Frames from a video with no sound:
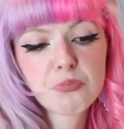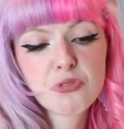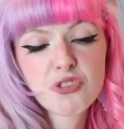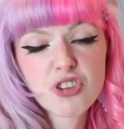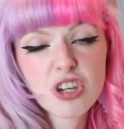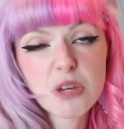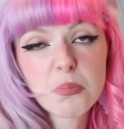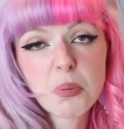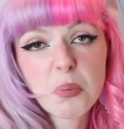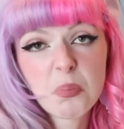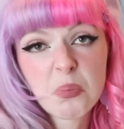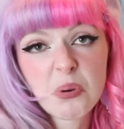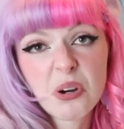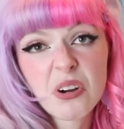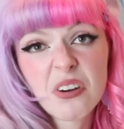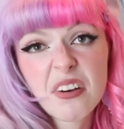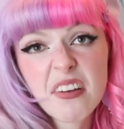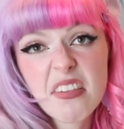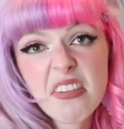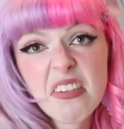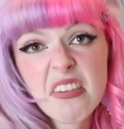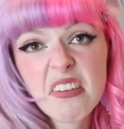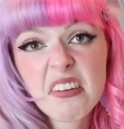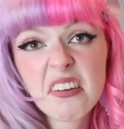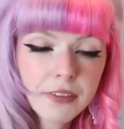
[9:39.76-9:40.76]
cheap
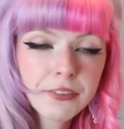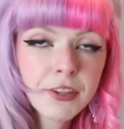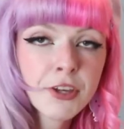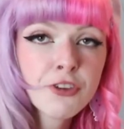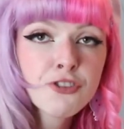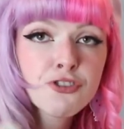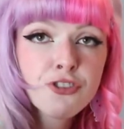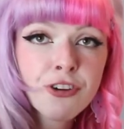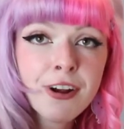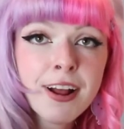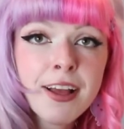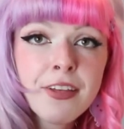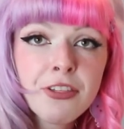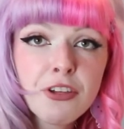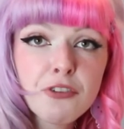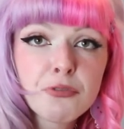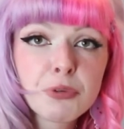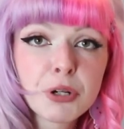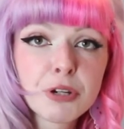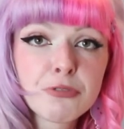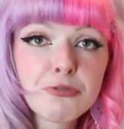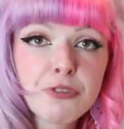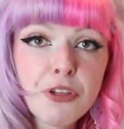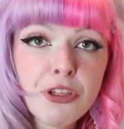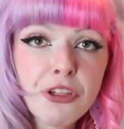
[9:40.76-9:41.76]
price. This dress
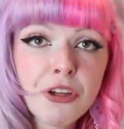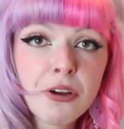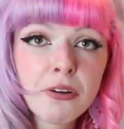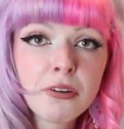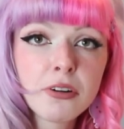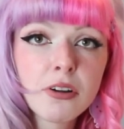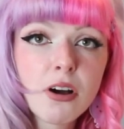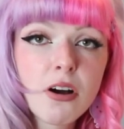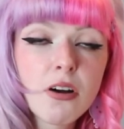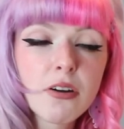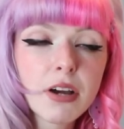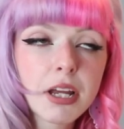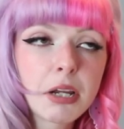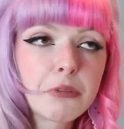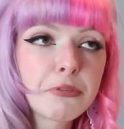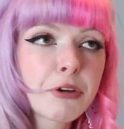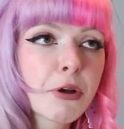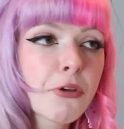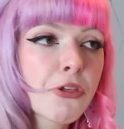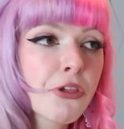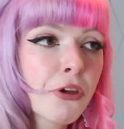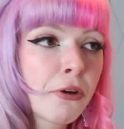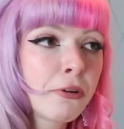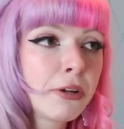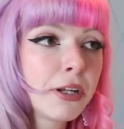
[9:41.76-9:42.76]
I've wanted for so long and I
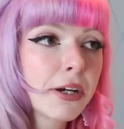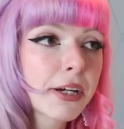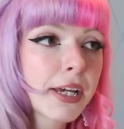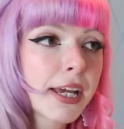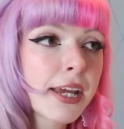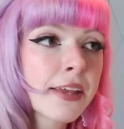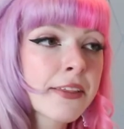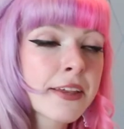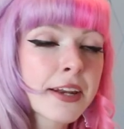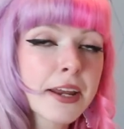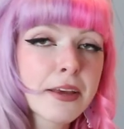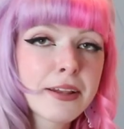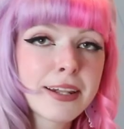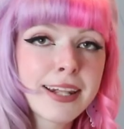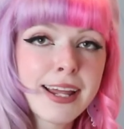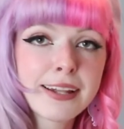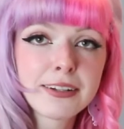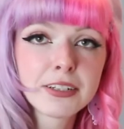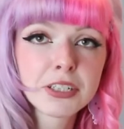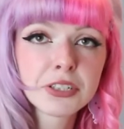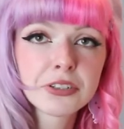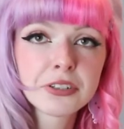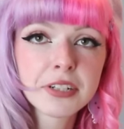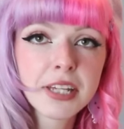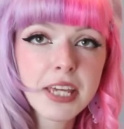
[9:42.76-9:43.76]
felt so lucky that it
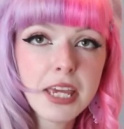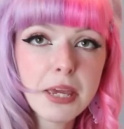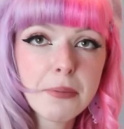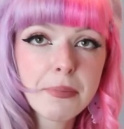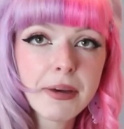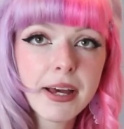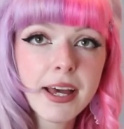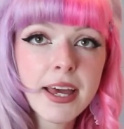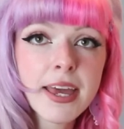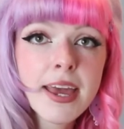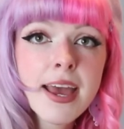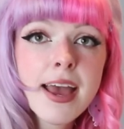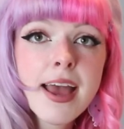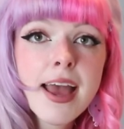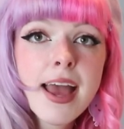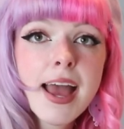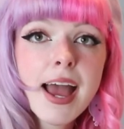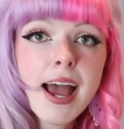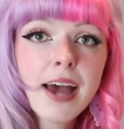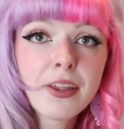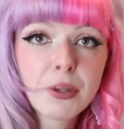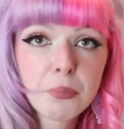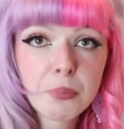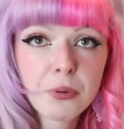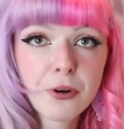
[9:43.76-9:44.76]
landed on eBay
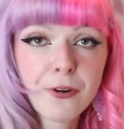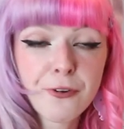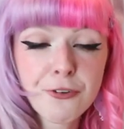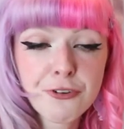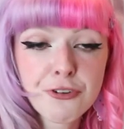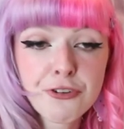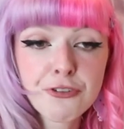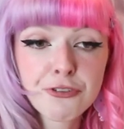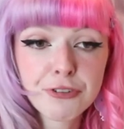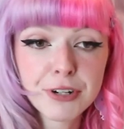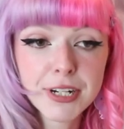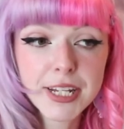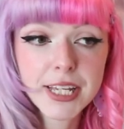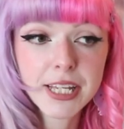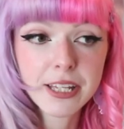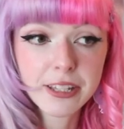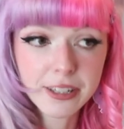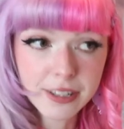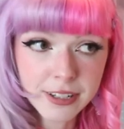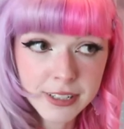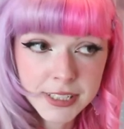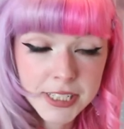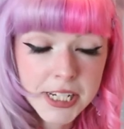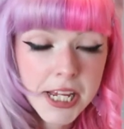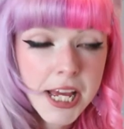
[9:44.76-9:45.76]
and the price was really
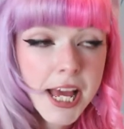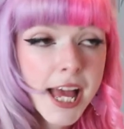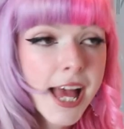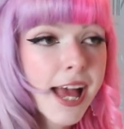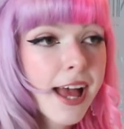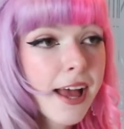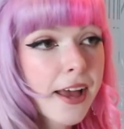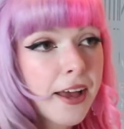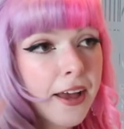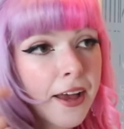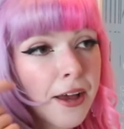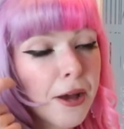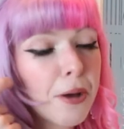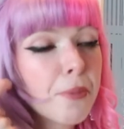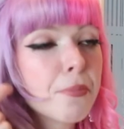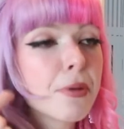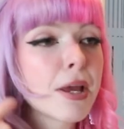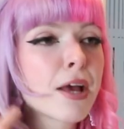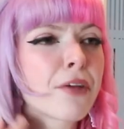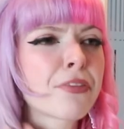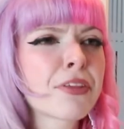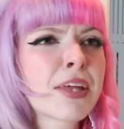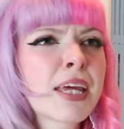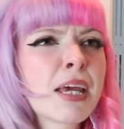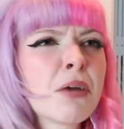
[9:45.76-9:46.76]
good. Um,
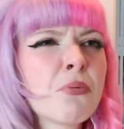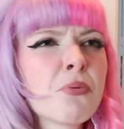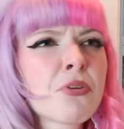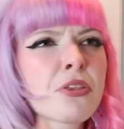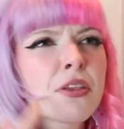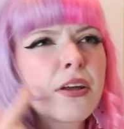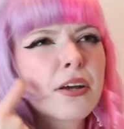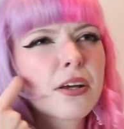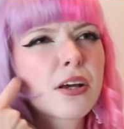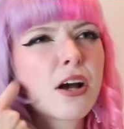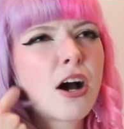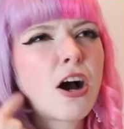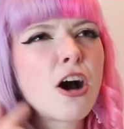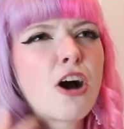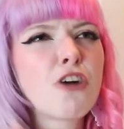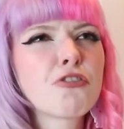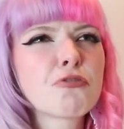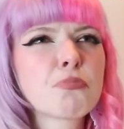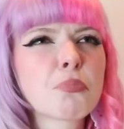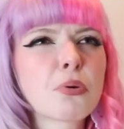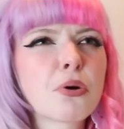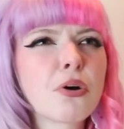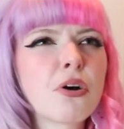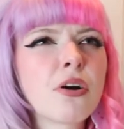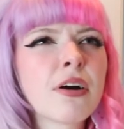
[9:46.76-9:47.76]
I think it was like
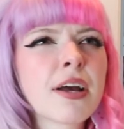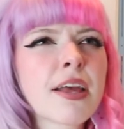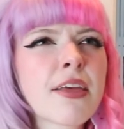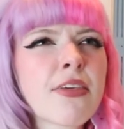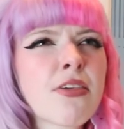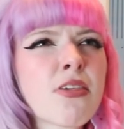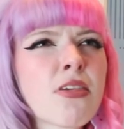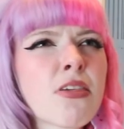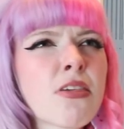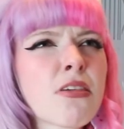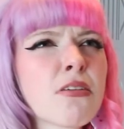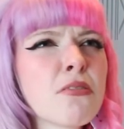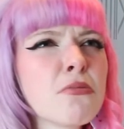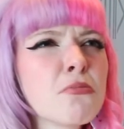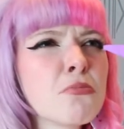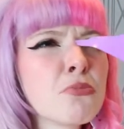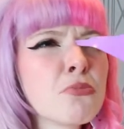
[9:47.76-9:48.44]
half price,